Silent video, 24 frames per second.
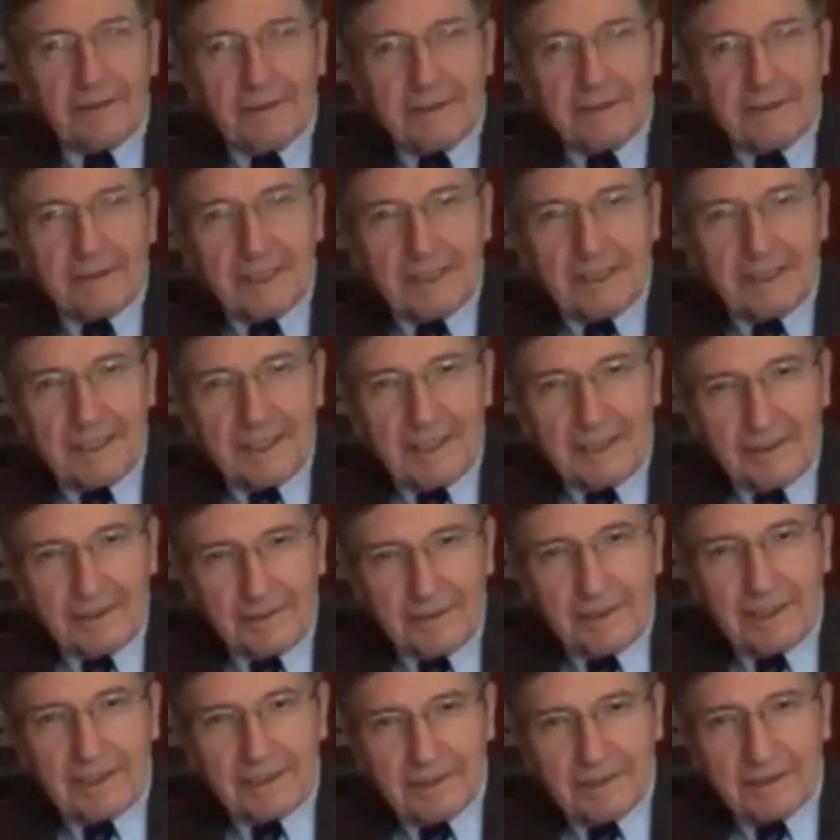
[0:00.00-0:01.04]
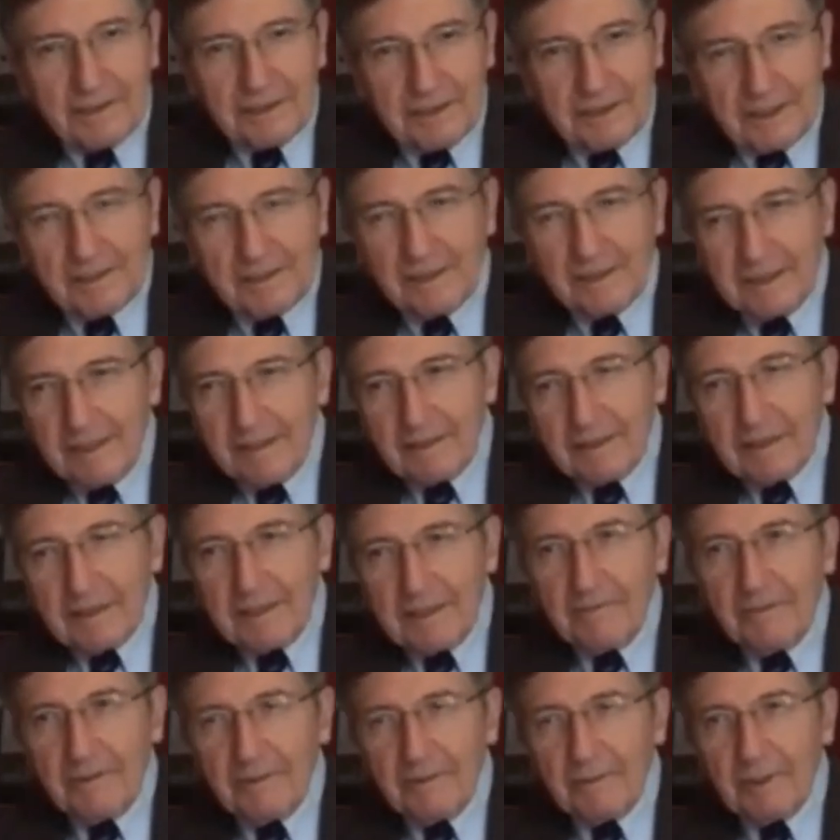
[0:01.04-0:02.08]
we are not seeing in
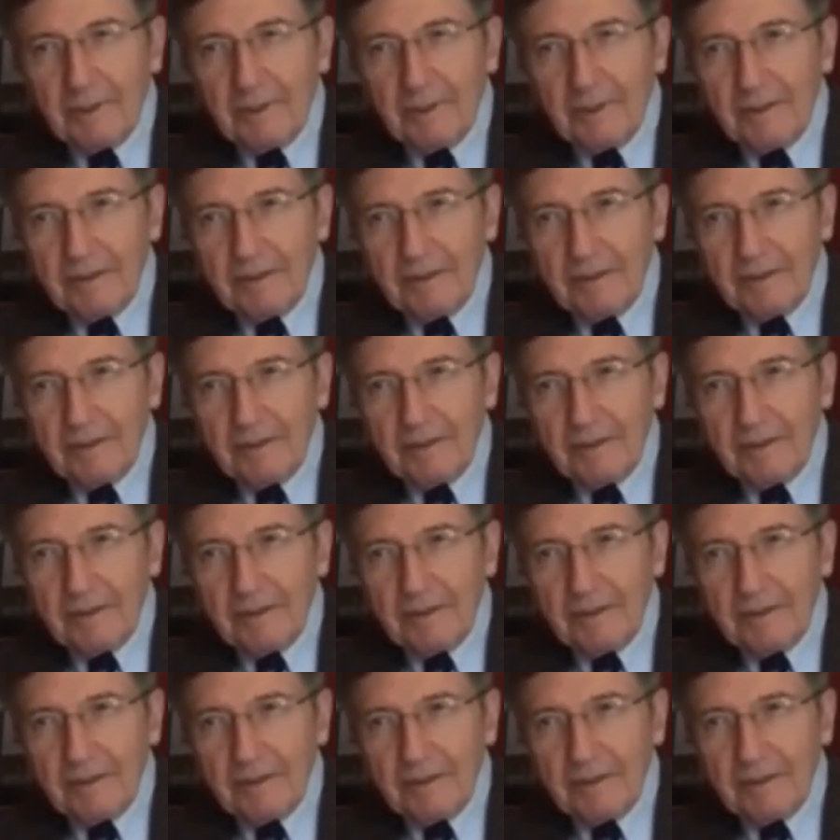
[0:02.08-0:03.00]
person. But